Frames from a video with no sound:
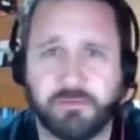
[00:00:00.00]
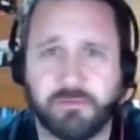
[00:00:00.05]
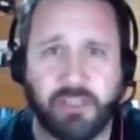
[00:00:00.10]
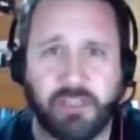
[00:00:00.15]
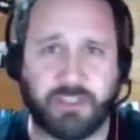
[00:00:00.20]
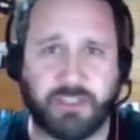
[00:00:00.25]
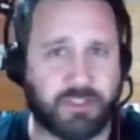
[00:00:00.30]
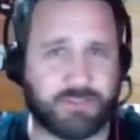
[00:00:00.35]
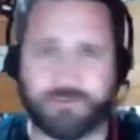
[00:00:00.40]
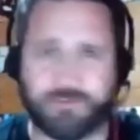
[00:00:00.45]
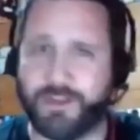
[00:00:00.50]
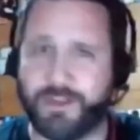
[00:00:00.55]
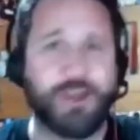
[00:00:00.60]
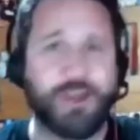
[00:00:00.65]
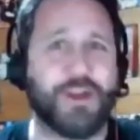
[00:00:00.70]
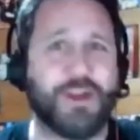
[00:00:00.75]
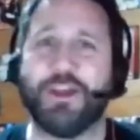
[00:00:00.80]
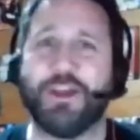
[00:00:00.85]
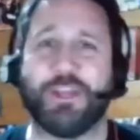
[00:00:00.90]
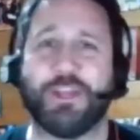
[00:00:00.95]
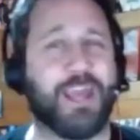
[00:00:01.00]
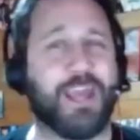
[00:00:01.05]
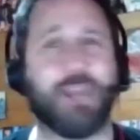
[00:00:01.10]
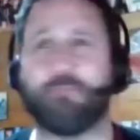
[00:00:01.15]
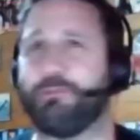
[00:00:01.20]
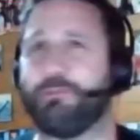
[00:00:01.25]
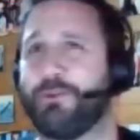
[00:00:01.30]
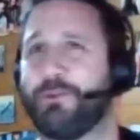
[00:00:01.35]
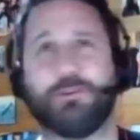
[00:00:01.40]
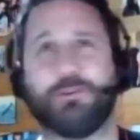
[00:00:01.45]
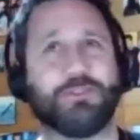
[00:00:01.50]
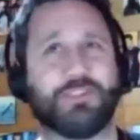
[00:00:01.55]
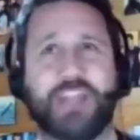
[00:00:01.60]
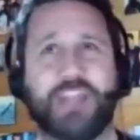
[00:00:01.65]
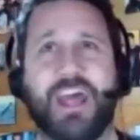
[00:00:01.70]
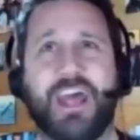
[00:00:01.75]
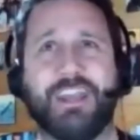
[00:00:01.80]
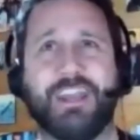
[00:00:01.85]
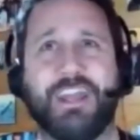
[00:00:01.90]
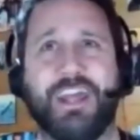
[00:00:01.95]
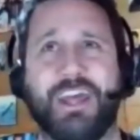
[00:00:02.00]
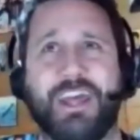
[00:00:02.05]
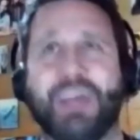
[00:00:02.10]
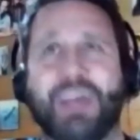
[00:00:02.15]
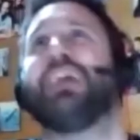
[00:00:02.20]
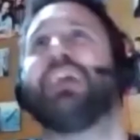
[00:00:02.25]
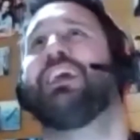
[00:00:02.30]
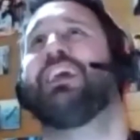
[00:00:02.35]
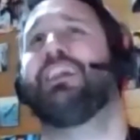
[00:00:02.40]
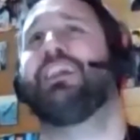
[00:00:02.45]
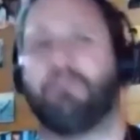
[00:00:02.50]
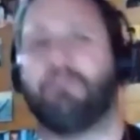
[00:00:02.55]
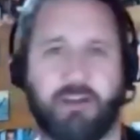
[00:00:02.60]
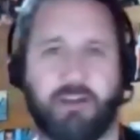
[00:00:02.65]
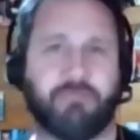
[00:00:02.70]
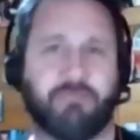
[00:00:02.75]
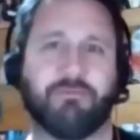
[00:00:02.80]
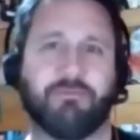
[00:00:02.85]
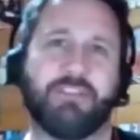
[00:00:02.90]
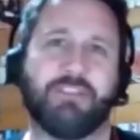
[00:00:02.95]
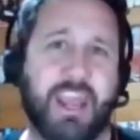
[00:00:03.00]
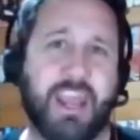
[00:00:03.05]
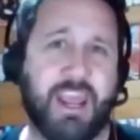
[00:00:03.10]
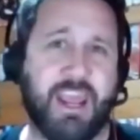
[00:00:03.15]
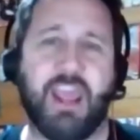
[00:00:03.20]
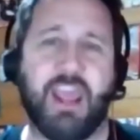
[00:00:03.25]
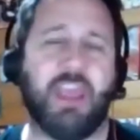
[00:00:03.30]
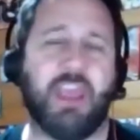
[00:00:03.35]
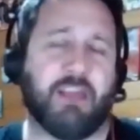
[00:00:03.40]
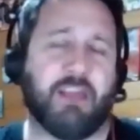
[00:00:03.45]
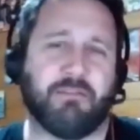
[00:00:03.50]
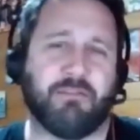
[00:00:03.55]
He just get the ball, stand there, throw, get hit.